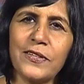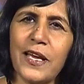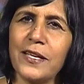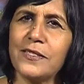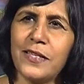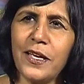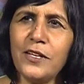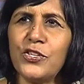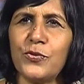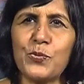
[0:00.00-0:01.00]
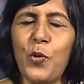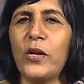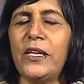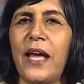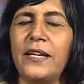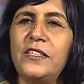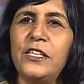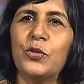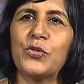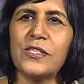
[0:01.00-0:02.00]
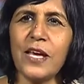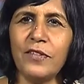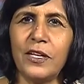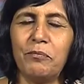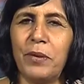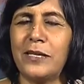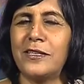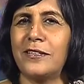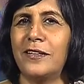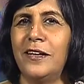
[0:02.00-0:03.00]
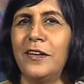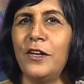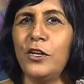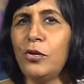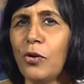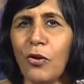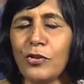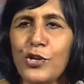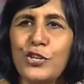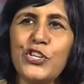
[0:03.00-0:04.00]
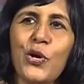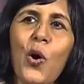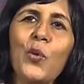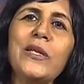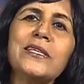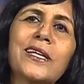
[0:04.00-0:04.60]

as I said, she was born in 1907, but she always